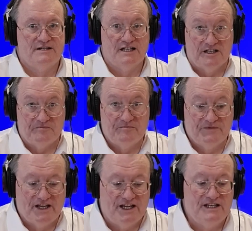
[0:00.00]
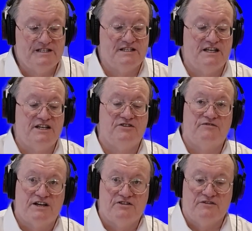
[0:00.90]
Dilip is the
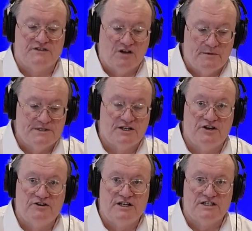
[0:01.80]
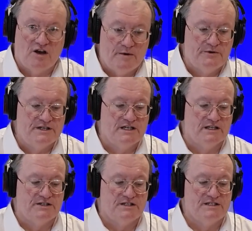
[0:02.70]
Director of Cybersecurity, Cyber
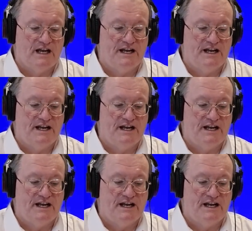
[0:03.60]
Intelligence,